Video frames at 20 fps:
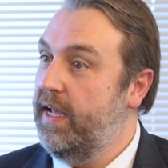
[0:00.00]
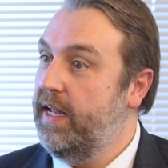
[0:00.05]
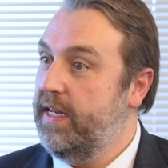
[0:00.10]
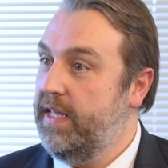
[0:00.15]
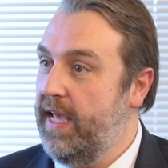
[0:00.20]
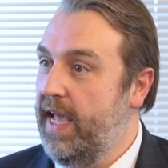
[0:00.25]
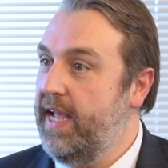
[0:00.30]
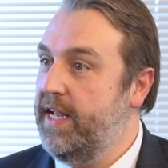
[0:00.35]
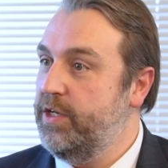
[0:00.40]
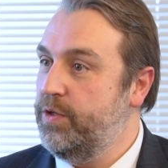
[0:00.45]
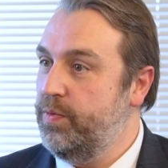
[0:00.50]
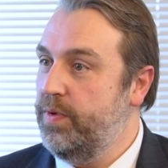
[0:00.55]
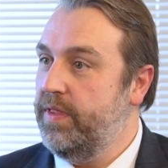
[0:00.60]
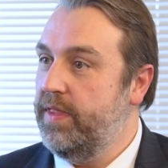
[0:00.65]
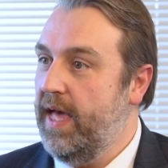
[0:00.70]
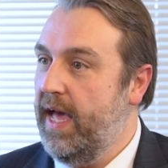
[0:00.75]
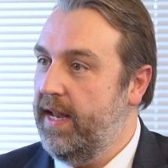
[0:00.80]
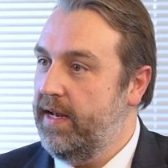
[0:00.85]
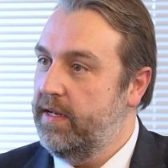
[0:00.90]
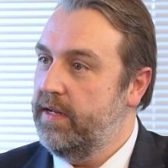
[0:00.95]
engage with
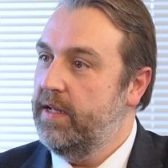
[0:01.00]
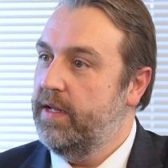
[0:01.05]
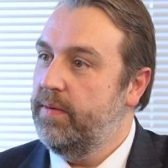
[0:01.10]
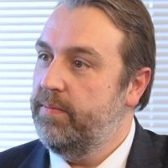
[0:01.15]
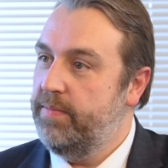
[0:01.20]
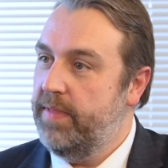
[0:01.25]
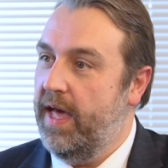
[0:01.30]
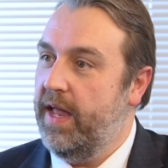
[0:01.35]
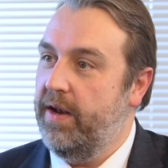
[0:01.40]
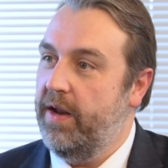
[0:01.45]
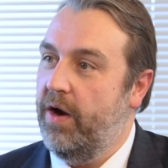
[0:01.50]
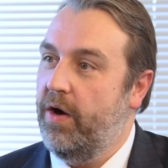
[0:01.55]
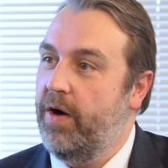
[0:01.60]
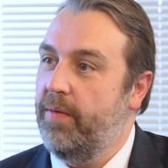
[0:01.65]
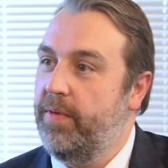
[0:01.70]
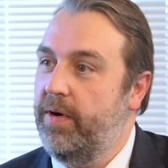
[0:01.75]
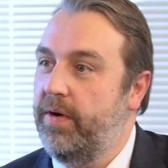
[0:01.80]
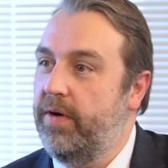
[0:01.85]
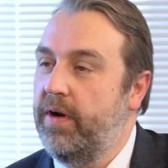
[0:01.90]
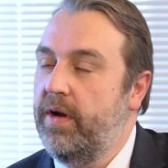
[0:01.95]
that
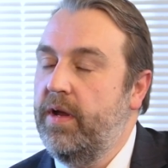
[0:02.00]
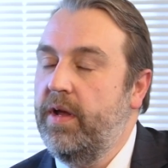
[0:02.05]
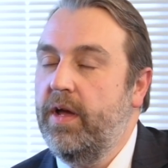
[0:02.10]
armor.